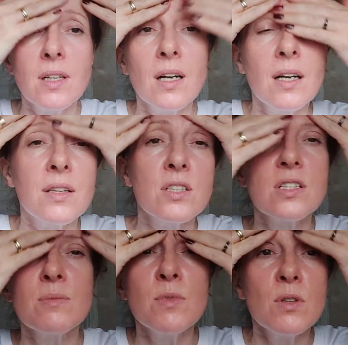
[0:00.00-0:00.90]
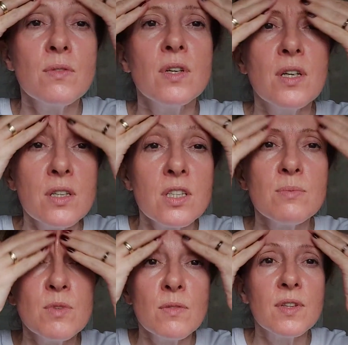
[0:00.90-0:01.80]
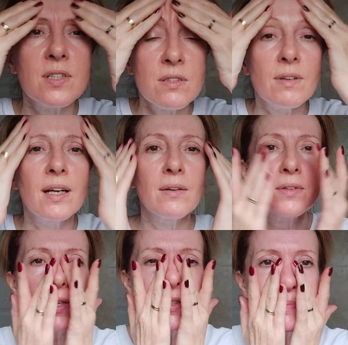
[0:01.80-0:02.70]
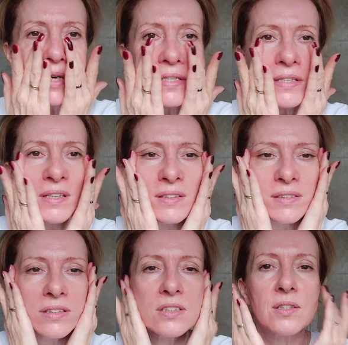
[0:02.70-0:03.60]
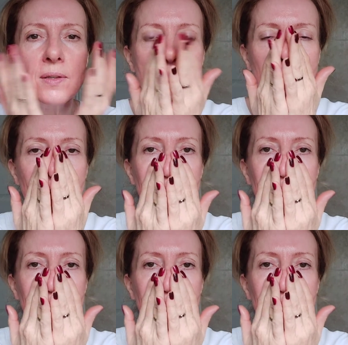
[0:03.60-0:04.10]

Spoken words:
And then just move things around. That's better. Just do that.